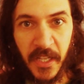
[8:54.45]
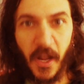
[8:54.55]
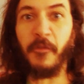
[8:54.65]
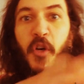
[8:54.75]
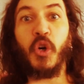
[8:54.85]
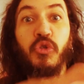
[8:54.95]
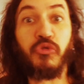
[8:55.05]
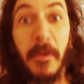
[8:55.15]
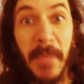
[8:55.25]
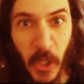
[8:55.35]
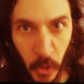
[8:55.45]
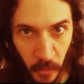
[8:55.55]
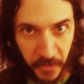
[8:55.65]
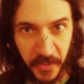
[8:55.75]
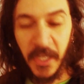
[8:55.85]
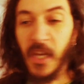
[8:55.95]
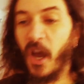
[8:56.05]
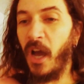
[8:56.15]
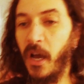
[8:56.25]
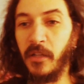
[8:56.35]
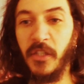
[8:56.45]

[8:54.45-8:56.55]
of criminals uh,